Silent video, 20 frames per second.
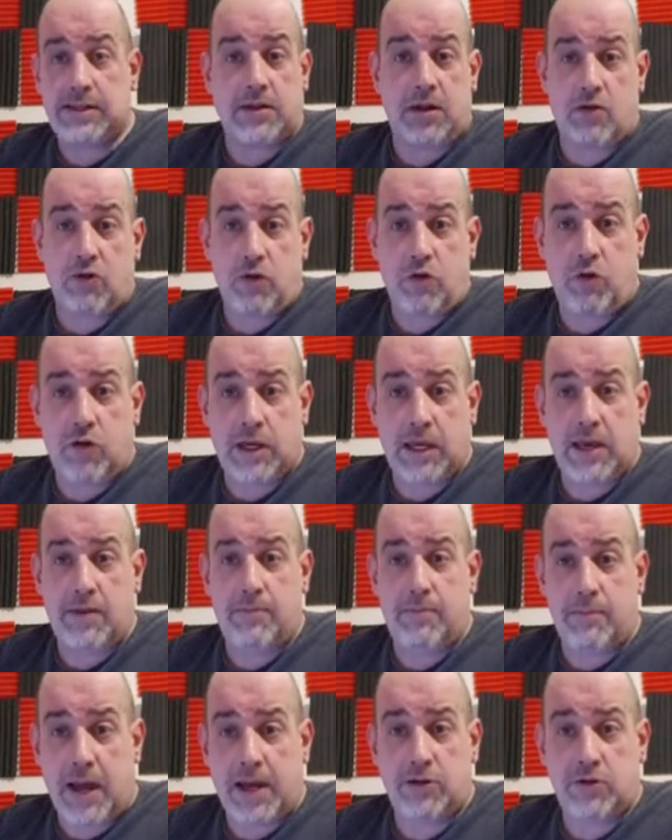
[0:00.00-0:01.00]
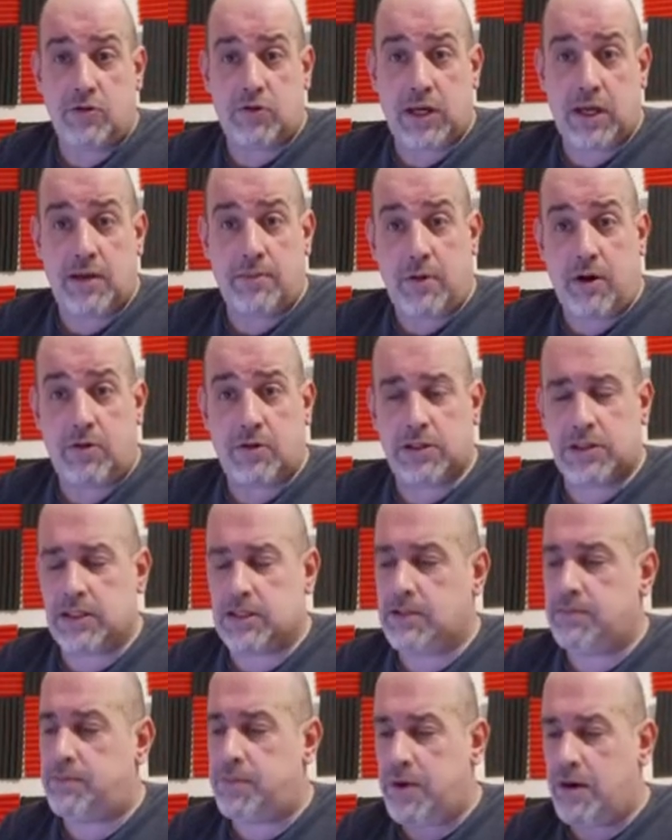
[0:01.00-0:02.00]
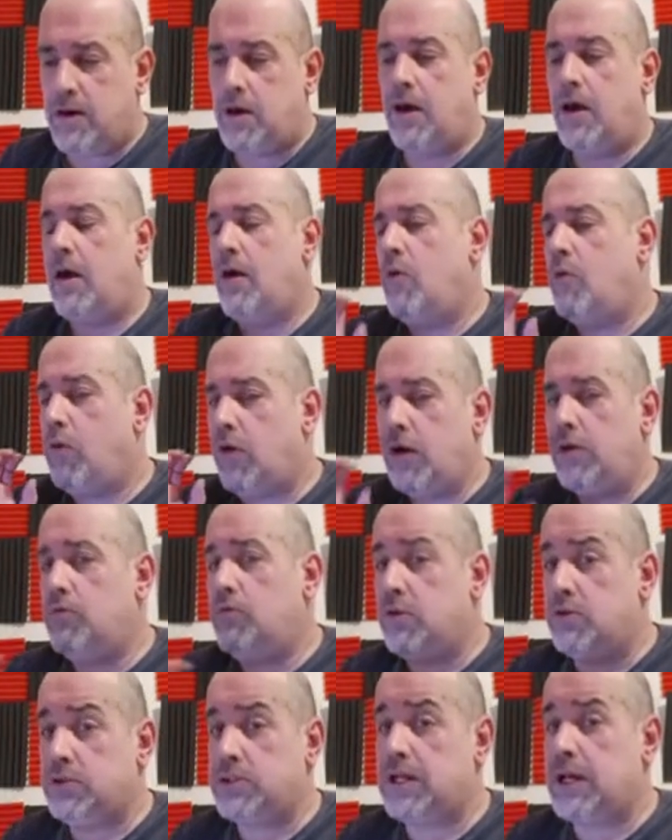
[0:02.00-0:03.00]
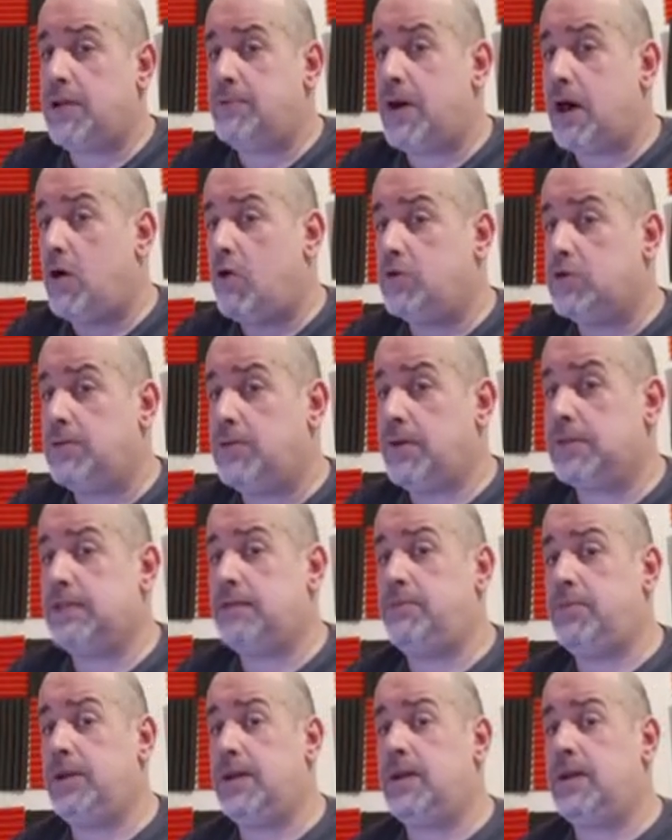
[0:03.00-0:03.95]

as are all manual gearboxes. But what I will say about automatic